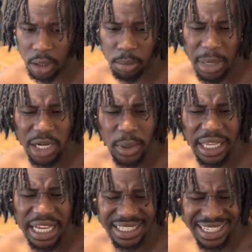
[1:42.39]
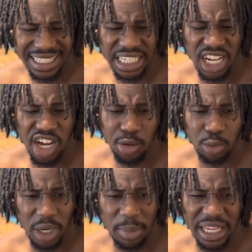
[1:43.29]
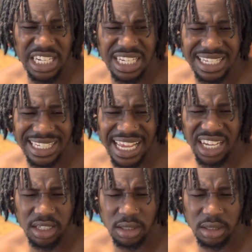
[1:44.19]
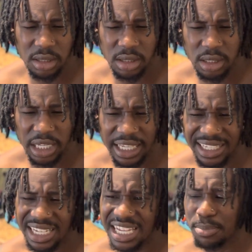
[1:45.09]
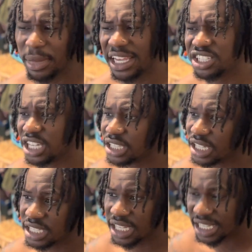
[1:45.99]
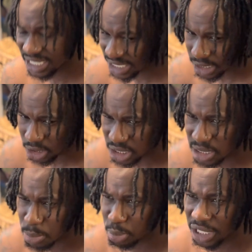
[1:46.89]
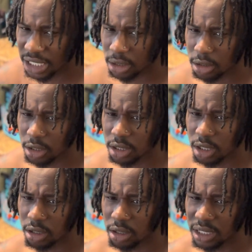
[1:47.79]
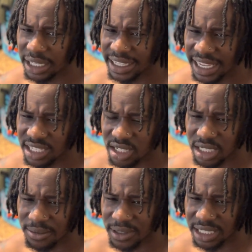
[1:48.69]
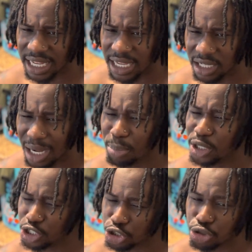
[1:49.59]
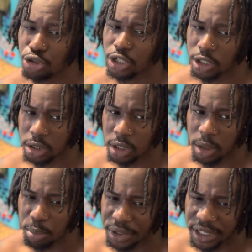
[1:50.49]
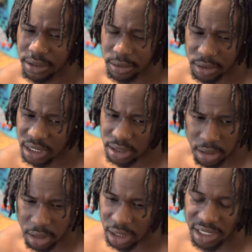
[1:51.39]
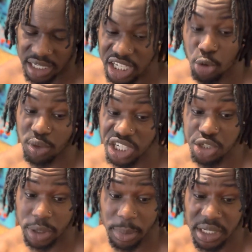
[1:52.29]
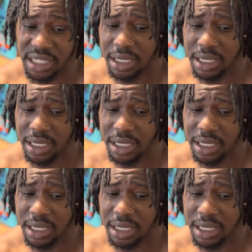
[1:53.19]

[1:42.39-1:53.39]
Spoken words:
By the way, guys, does he rep any set in Manchester? Is it big on the gangs and stuff like that? I'm pretty sure, but it's like he don't need to rep anything.